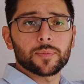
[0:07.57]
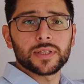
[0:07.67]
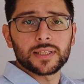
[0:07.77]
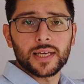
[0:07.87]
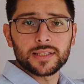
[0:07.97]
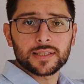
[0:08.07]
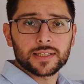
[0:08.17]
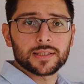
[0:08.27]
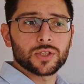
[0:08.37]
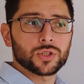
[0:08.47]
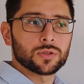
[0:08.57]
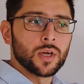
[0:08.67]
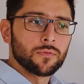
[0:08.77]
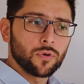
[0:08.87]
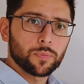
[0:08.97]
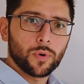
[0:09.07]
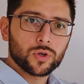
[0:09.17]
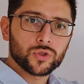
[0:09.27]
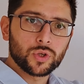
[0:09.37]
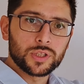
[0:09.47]
capital gains taxation for
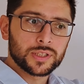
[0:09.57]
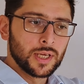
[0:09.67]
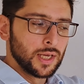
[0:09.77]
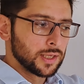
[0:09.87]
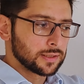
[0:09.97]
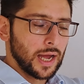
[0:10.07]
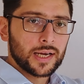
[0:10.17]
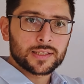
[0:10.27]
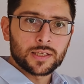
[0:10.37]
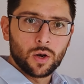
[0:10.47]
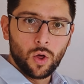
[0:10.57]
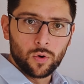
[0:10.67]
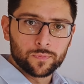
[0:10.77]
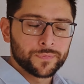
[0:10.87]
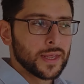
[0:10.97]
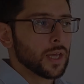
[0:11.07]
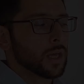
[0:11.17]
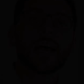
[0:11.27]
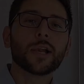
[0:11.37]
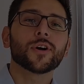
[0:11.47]
Portuguese tax law.
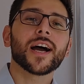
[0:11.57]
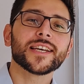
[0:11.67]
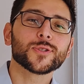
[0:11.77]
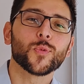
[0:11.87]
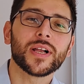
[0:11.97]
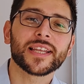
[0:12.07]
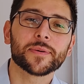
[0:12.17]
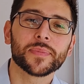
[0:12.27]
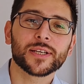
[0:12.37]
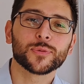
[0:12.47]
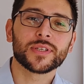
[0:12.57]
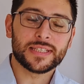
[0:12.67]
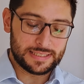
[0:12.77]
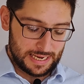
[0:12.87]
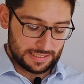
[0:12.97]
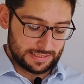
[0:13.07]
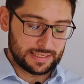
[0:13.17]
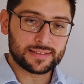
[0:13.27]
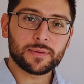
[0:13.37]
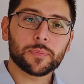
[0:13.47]
Hello guys, welcome back to
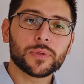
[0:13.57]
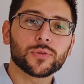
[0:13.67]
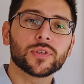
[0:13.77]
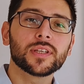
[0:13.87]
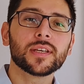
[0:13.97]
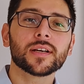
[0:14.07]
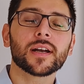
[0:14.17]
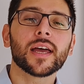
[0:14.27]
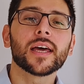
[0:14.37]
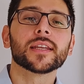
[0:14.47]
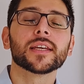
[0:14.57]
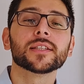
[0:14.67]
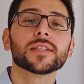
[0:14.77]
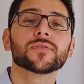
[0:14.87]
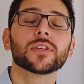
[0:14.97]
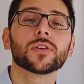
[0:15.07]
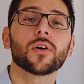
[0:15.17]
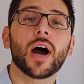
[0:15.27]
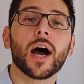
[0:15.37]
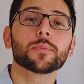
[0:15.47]
ESENtaxa. Andrea Papito here, and in this
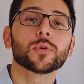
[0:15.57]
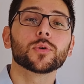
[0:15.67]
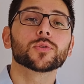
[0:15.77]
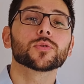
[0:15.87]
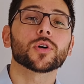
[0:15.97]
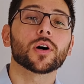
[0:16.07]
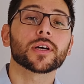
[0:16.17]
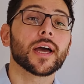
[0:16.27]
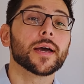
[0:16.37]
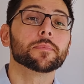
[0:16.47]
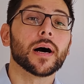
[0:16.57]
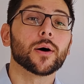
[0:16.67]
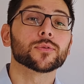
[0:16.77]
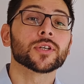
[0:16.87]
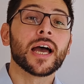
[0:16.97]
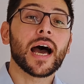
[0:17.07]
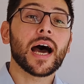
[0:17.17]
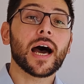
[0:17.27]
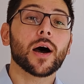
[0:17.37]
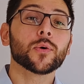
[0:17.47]
video I'm going to talk about
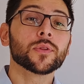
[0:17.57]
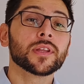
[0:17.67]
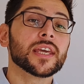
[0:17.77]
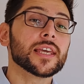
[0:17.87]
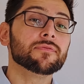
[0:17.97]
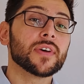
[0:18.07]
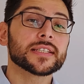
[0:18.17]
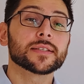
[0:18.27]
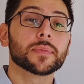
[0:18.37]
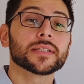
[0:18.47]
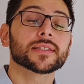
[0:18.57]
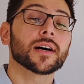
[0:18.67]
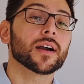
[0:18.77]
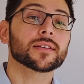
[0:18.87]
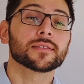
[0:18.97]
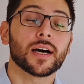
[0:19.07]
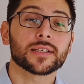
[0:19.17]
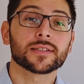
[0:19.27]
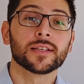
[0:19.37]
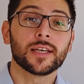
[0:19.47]
how the investments are
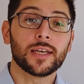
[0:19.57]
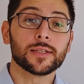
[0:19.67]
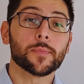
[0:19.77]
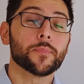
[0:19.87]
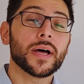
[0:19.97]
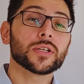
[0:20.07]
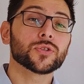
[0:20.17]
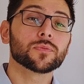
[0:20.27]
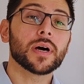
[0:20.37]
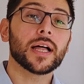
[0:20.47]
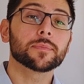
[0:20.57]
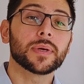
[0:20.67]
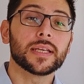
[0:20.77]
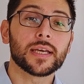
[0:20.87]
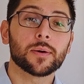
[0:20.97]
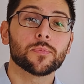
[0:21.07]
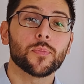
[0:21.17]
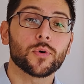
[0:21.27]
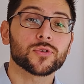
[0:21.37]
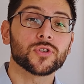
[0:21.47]
taxed in Belgium, Albania,
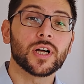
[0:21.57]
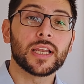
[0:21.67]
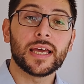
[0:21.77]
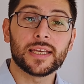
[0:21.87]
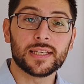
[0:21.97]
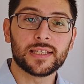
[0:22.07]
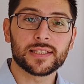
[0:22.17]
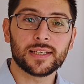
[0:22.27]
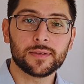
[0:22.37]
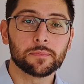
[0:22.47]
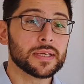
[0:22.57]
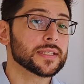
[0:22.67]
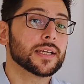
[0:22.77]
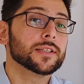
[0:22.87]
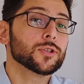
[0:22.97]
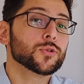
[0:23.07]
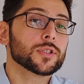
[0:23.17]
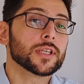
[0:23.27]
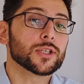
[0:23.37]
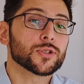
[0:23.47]
Portugal and Italy. Basically the
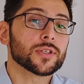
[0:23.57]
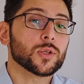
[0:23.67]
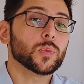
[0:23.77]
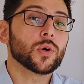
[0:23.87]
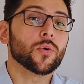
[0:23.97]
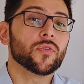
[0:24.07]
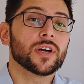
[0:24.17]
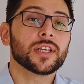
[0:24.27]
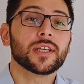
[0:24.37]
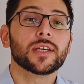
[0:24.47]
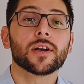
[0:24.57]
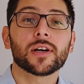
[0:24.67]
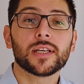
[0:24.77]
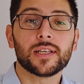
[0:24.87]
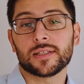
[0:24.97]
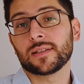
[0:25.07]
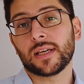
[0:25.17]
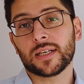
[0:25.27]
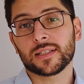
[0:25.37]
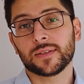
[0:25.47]
jurisdiction that we cover here in
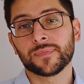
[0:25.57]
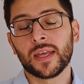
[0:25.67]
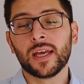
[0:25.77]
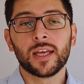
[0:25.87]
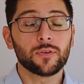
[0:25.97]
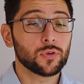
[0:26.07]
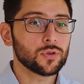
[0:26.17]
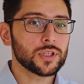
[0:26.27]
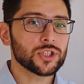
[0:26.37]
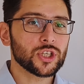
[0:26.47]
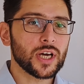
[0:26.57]
ESENtaxa. If you're new to this